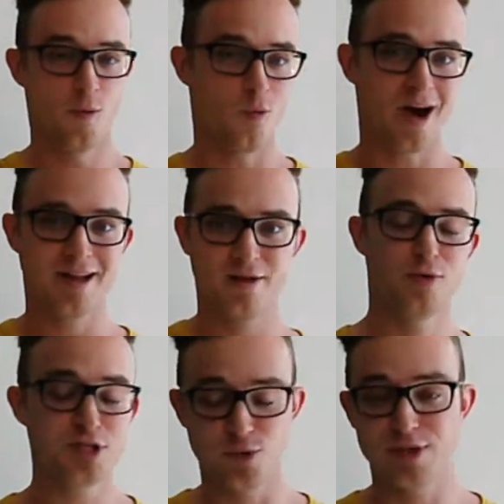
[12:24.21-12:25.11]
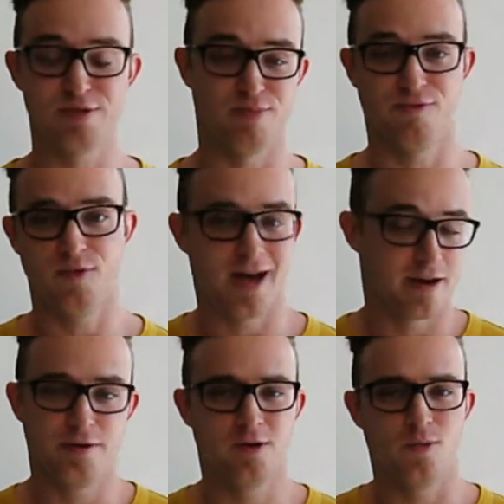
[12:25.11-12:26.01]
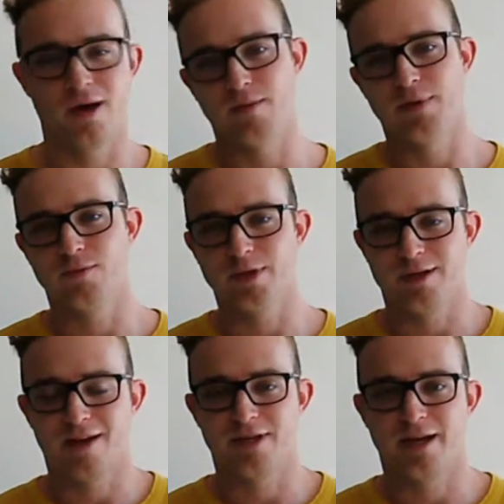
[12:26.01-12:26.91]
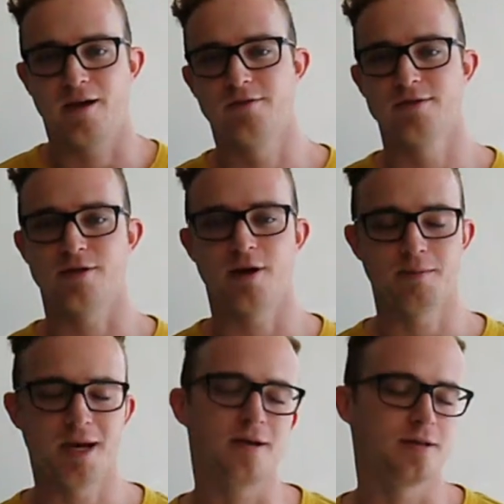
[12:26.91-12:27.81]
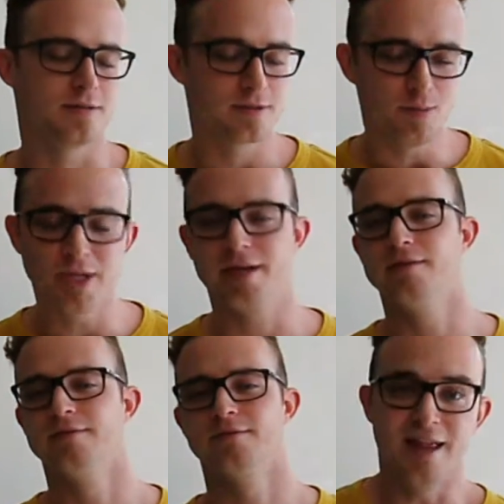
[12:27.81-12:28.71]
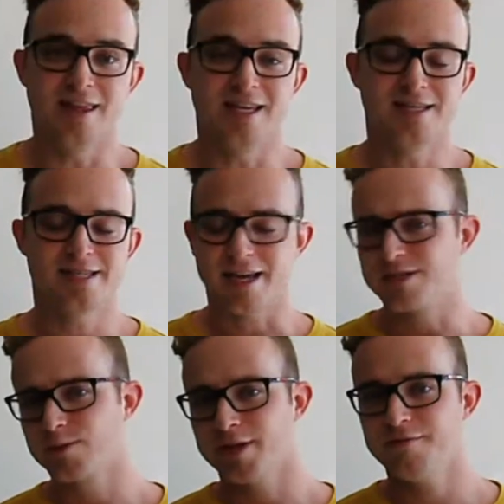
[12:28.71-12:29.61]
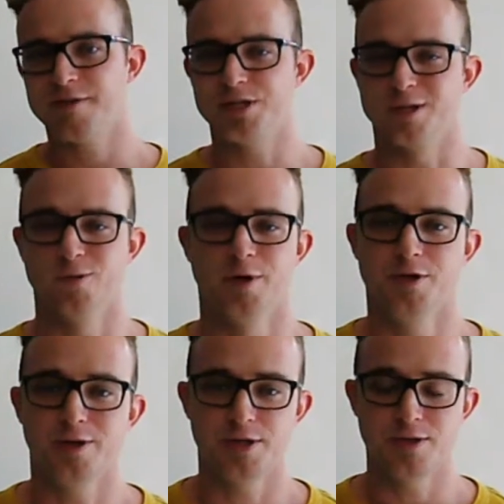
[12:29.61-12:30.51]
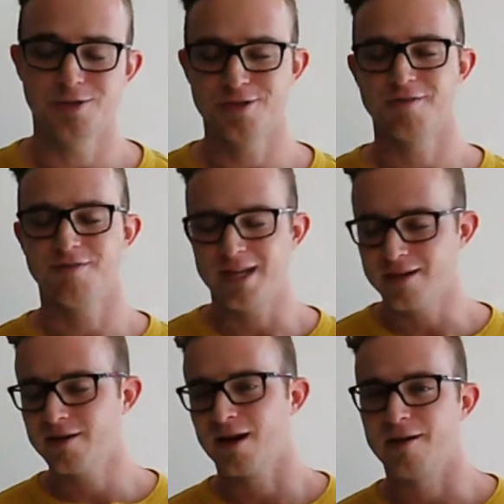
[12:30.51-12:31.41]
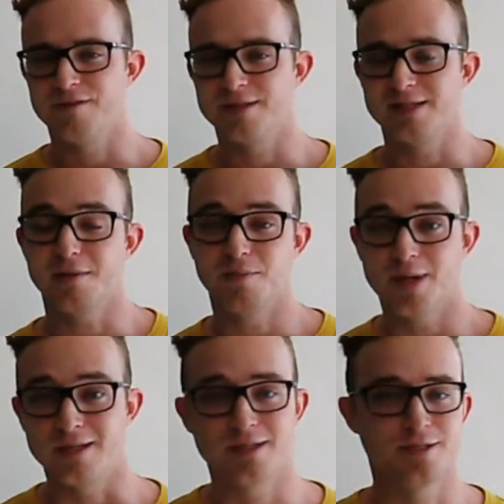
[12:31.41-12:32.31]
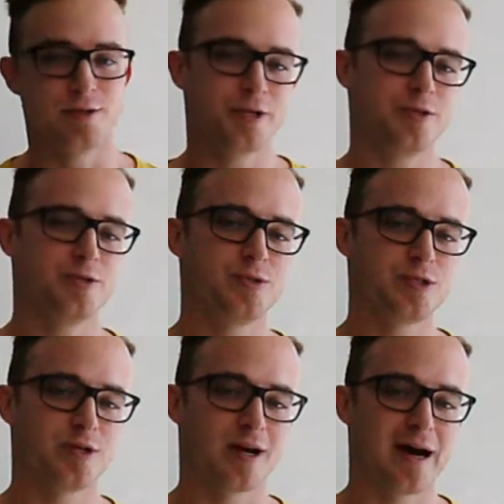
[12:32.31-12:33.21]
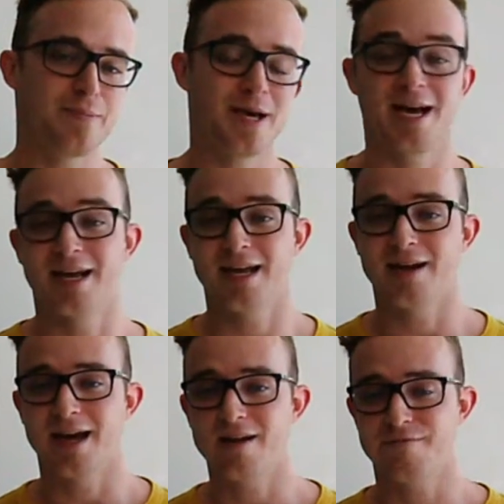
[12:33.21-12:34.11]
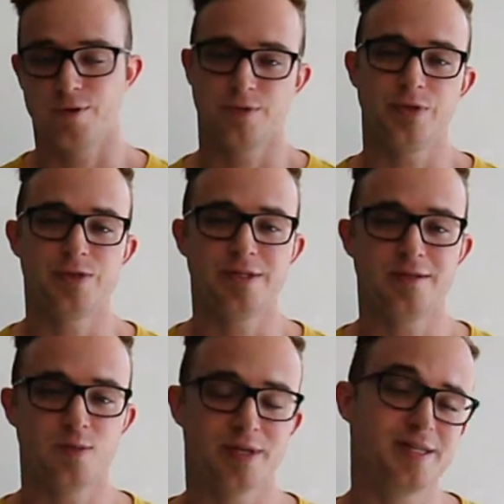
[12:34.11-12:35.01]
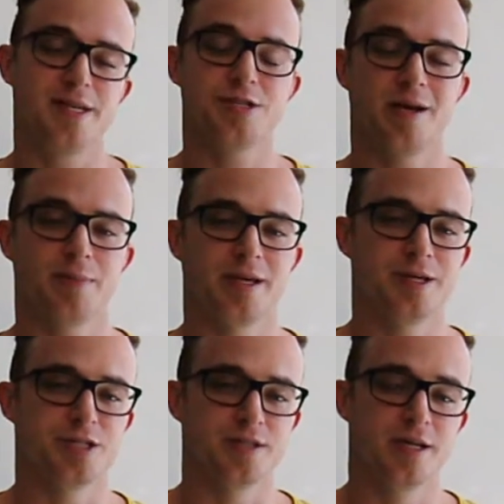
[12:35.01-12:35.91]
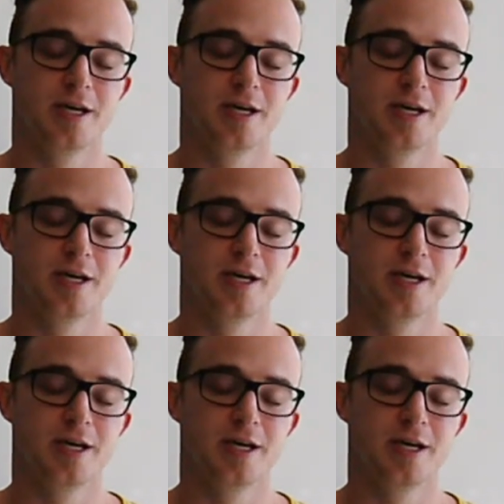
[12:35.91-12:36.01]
why didn't we do this? I don't know why, but we have it now, so I'm not gonna complain. The second screen feature, where you can use your Vita, obviously, but you can use your iPad and iPhone using the PlayStation application